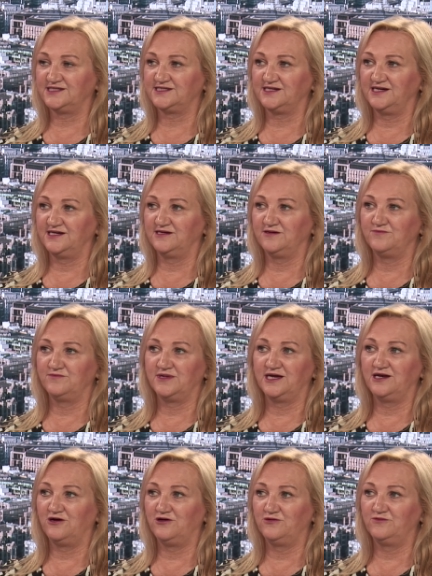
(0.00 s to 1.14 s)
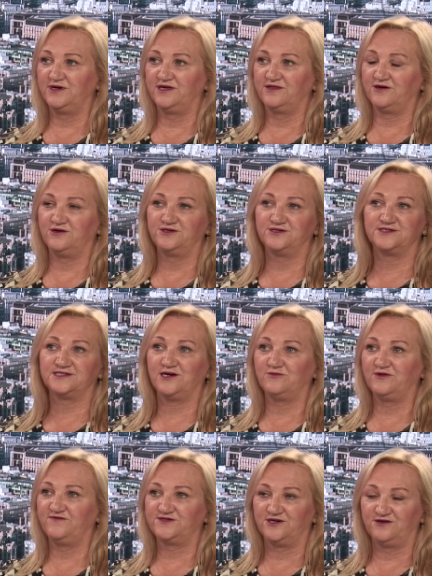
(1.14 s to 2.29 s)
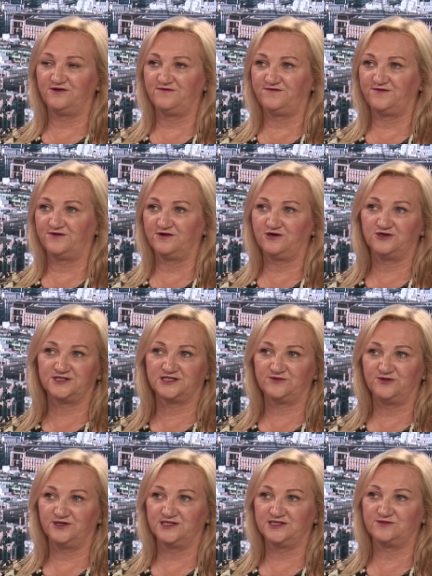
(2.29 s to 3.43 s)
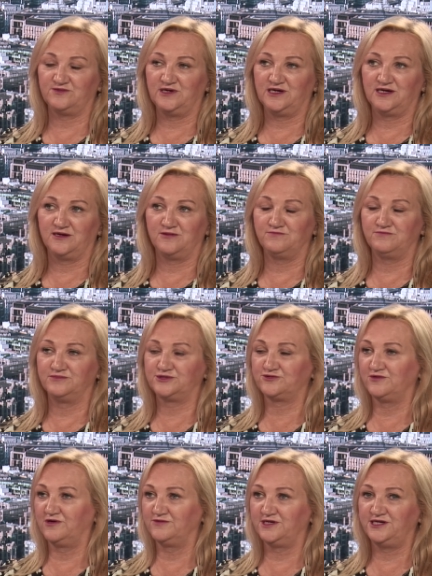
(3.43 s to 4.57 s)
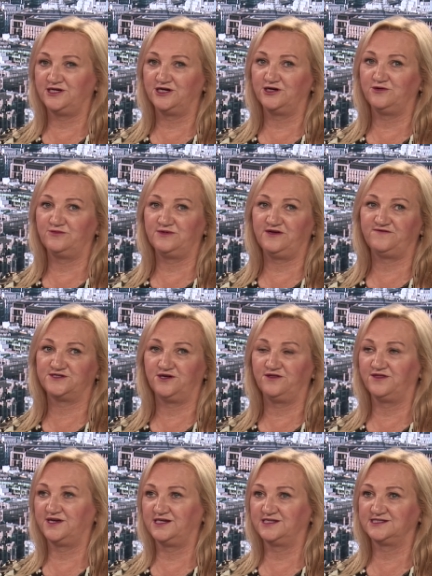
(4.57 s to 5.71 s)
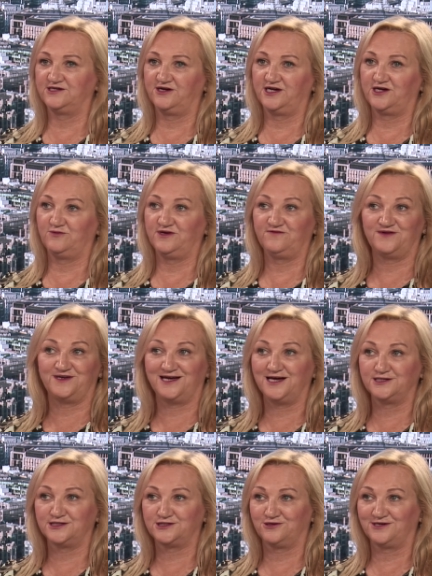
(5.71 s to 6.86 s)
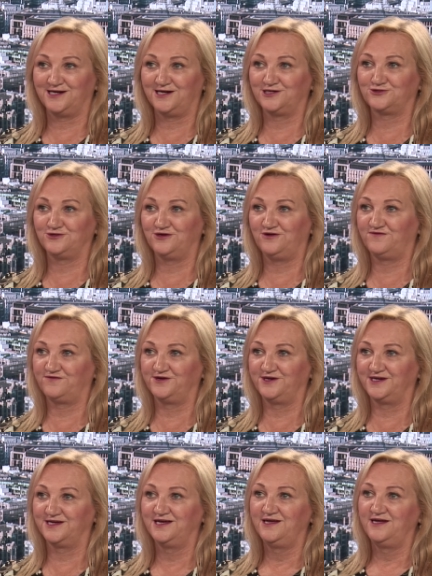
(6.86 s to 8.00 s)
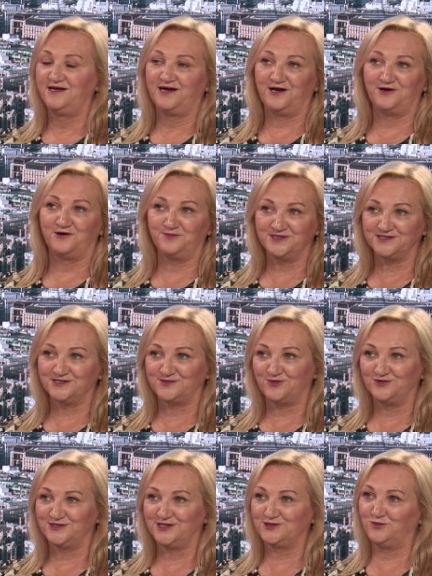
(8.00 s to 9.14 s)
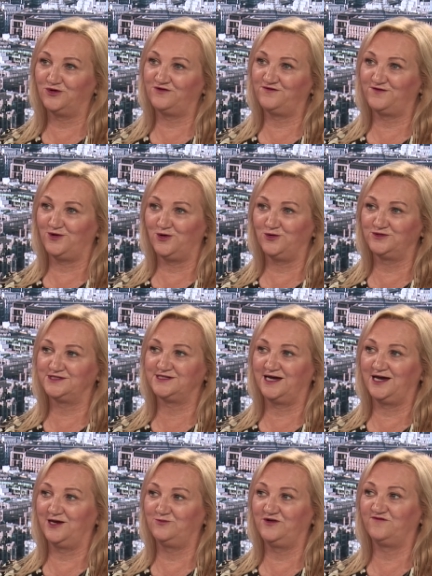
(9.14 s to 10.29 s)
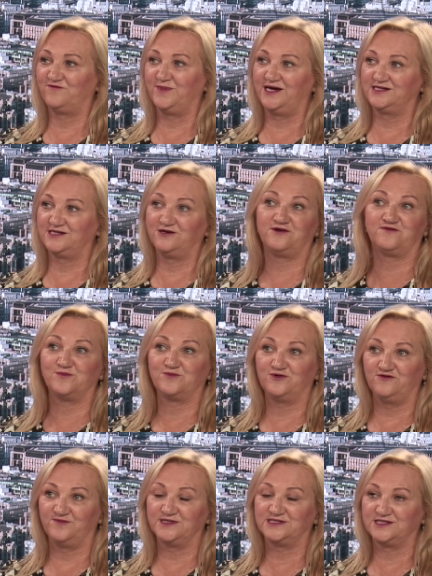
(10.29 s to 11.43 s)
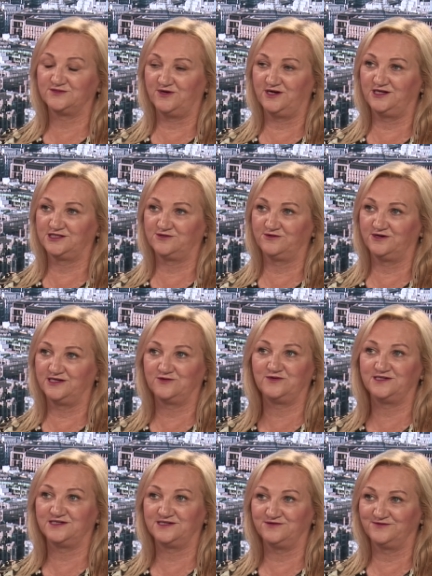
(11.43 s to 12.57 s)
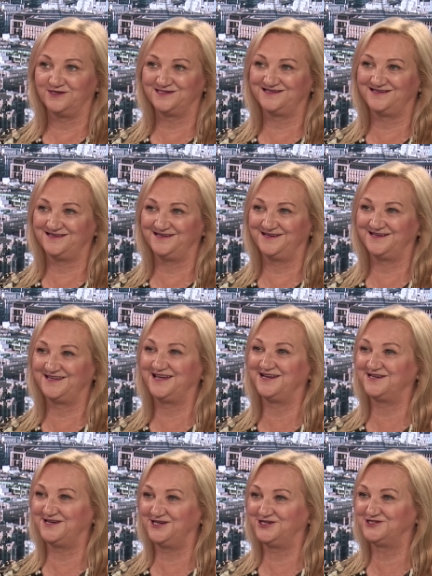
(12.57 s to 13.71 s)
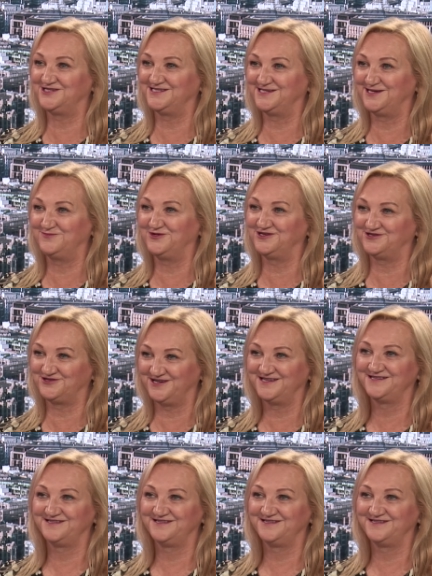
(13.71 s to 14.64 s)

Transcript: along with others that we've done for customers throughout the year, we've done things like we've enhanced our collateral offering and our business process workflows, and we've made a lot of improvements as well to our liquidity risk calculations and monitoring.